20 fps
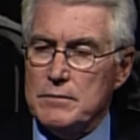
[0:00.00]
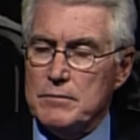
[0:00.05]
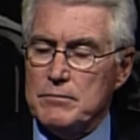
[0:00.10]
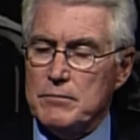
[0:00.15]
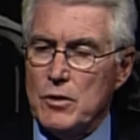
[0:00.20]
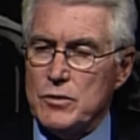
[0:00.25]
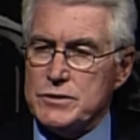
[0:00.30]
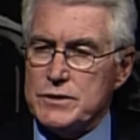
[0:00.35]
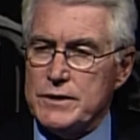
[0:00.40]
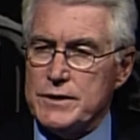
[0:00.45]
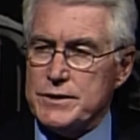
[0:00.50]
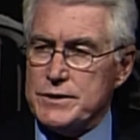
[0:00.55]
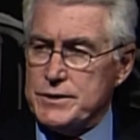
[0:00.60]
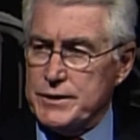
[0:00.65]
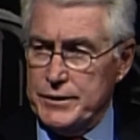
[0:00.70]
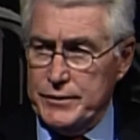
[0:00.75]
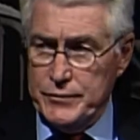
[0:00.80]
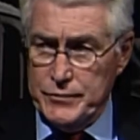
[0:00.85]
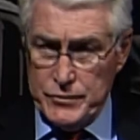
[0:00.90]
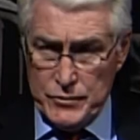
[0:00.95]
most of his
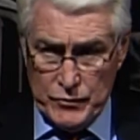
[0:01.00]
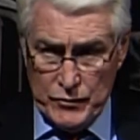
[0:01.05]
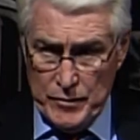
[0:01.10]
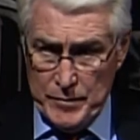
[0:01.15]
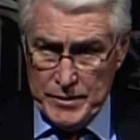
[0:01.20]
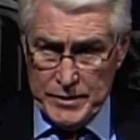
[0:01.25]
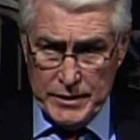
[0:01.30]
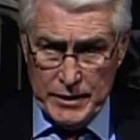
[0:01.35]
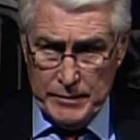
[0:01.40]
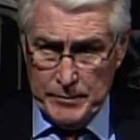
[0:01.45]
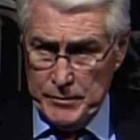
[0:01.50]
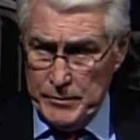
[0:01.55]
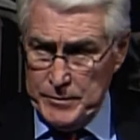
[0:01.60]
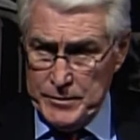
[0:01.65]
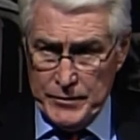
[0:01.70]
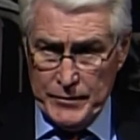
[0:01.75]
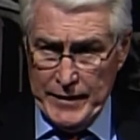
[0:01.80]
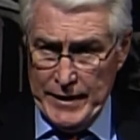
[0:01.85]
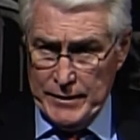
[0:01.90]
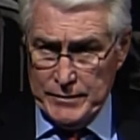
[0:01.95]
senators from the suburbs
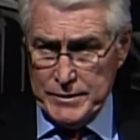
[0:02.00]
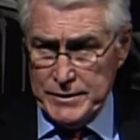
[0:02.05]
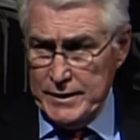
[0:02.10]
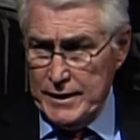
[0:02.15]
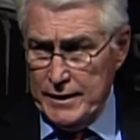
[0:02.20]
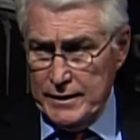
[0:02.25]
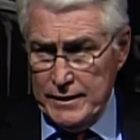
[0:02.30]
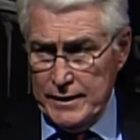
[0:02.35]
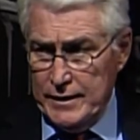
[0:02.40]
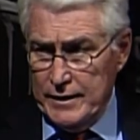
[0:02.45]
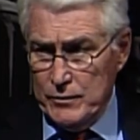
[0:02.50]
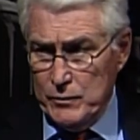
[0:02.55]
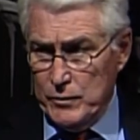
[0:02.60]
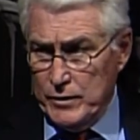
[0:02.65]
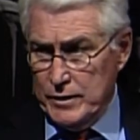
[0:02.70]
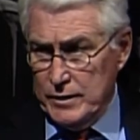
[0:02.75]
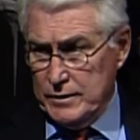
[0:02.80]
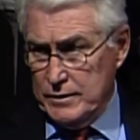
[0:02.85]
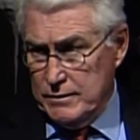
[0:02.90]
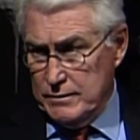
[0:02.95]
of downstate, they didn't
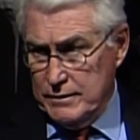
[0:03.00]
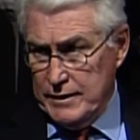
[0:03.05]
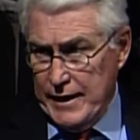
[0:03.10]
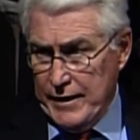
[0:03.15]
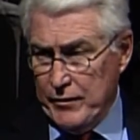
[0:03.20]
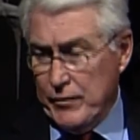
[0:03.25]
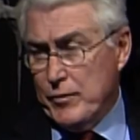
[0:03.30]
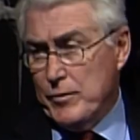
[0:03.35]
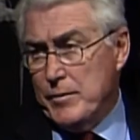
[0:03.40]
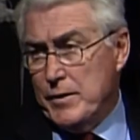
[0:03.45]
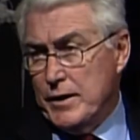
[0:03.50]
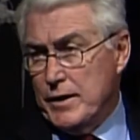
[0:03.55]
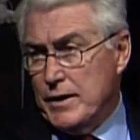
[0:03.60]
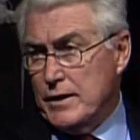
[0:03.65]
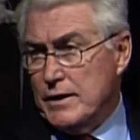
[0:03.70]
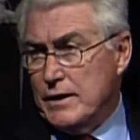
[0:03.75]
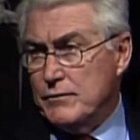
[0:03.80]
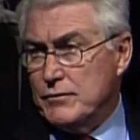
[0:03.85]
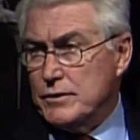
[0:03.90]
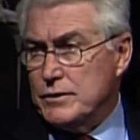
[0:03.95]
want to take their money
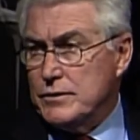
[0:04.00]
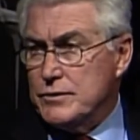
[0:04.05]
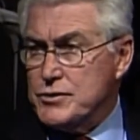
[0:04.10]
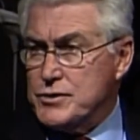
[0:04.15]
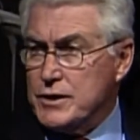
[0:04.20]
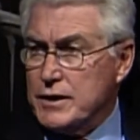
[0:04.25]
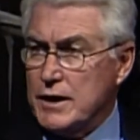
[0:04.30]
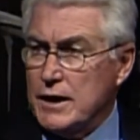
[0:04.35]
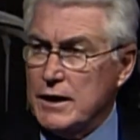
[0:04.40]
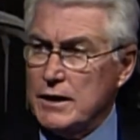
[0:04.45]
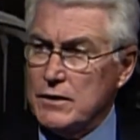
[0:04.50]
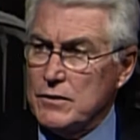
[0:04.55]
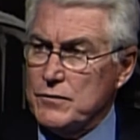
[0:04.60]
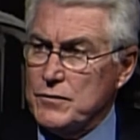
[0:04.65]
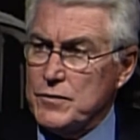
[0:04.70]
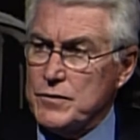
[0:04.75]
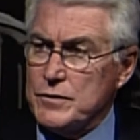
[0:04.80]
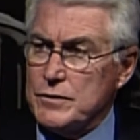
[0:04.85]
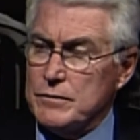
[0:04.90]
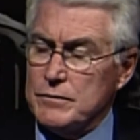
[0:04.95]
and give it to Chicago
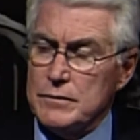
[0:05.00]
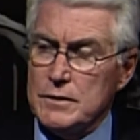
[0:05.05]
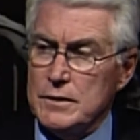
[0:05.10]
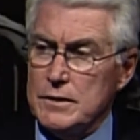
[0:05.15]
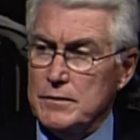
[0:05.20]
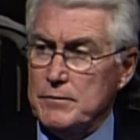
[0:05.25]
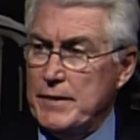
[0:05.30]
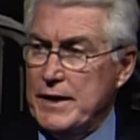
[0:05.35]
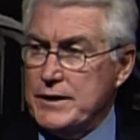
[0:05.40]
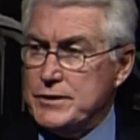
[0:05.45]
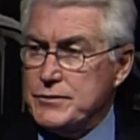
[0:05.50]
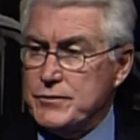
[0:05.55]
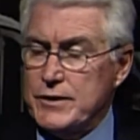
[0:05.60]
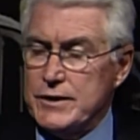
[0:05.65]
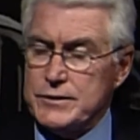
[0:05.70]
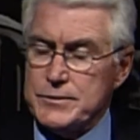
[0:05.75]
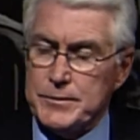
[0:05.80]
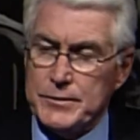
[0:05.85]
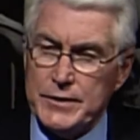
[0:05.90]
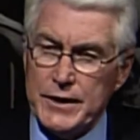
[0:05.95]
for the mass
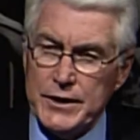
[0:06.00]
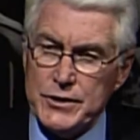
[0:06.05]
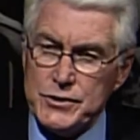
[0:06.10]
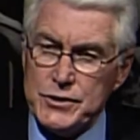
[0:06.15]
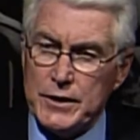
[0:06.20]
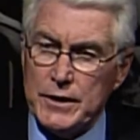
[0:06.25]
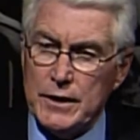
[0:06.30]
transportation.